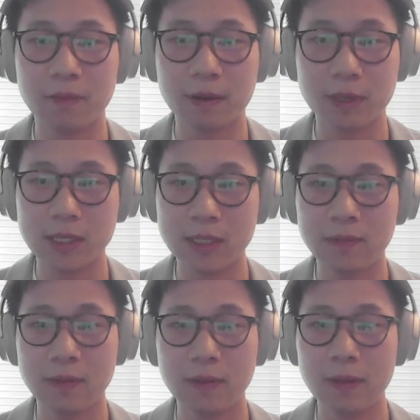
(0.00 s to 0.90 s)
about
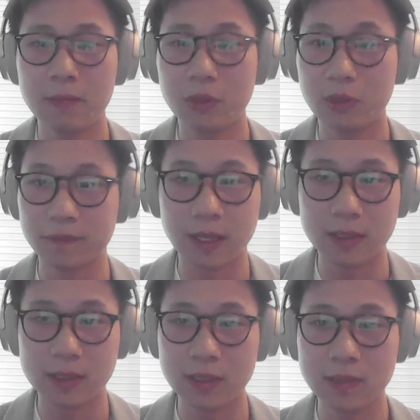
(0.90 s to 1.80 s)
fundraising, predictive
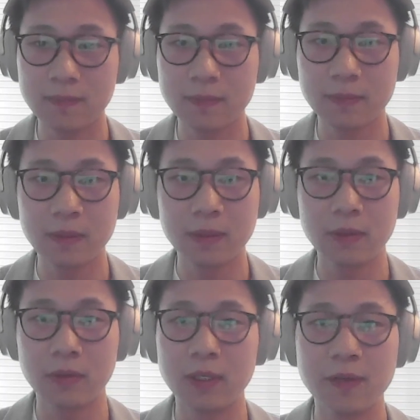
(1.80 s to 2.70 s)
analysis,
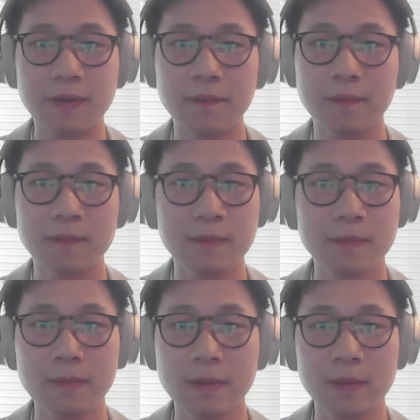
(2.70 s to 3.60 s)
or even
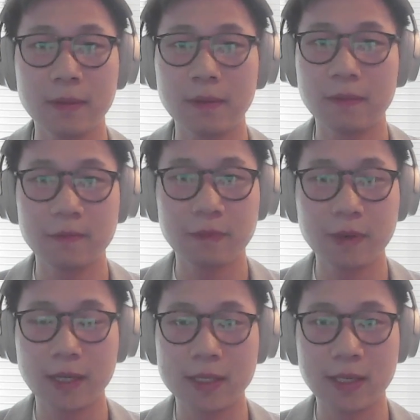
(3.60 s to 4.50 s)

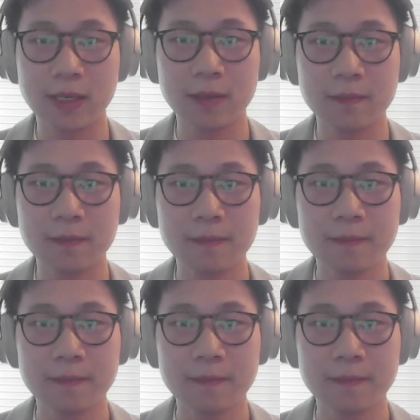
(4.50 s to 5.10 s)
forecasting.